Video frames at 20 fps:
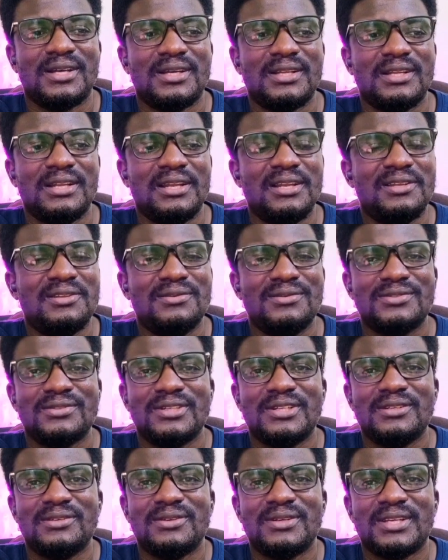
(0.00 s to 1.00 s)
They
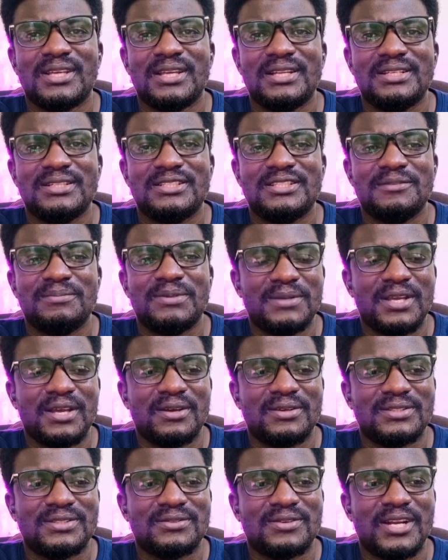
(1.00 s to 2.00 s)
usually don't get the
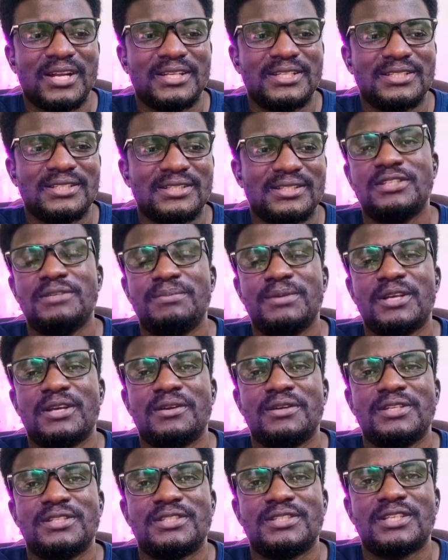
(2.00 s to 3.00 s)
CPRs right.
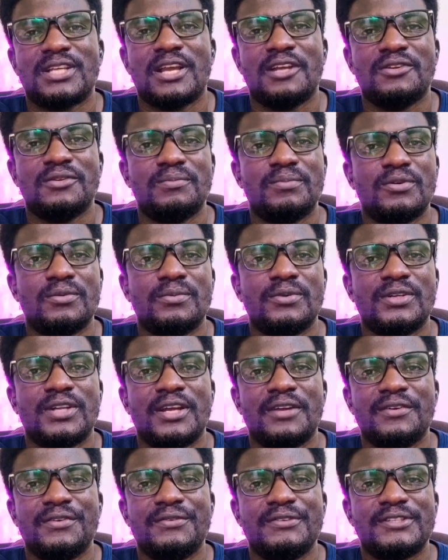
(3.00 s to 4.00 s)
CPR is
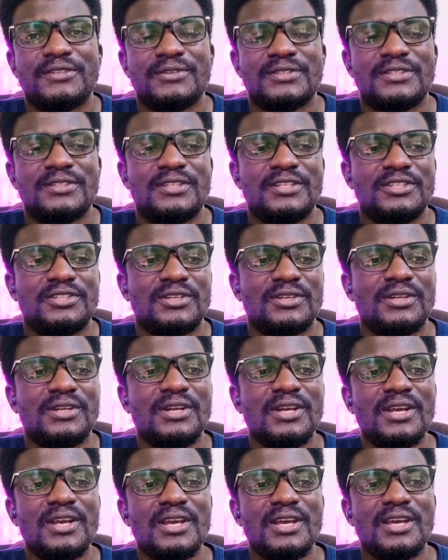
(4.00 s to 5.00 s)
Cardio-Pulmonary resuscitation,
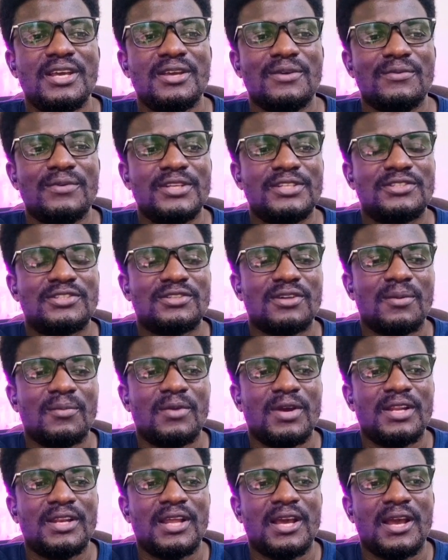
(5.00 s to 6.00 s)
in which
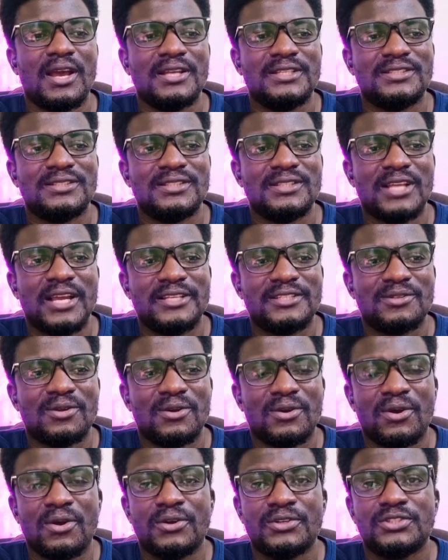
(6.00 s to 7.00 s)
someone that dies
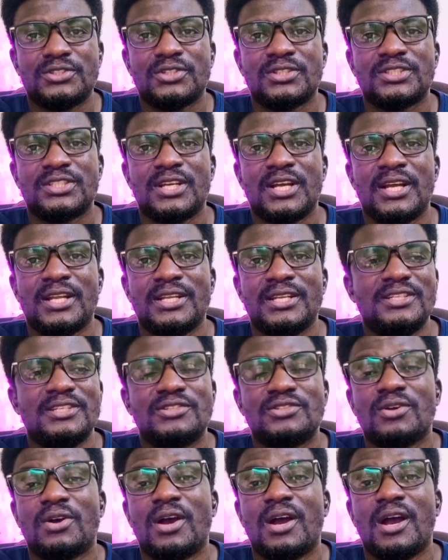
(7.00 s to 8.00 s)
unconscious and
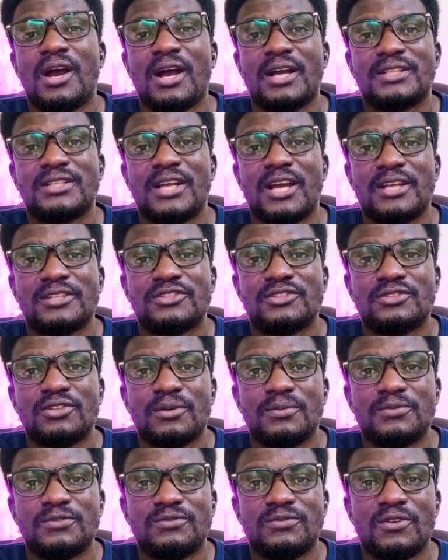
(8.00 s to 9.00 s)
his or her heart has
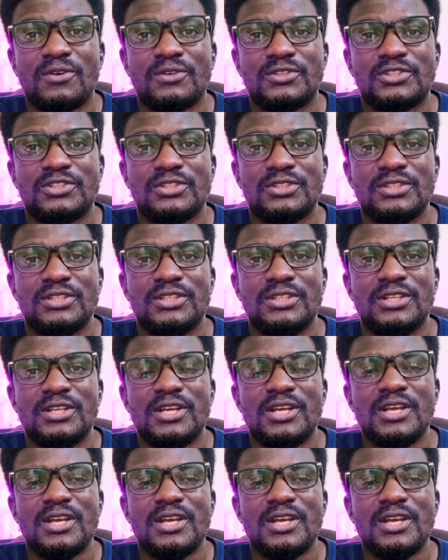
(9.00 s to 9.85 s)
stopped functioning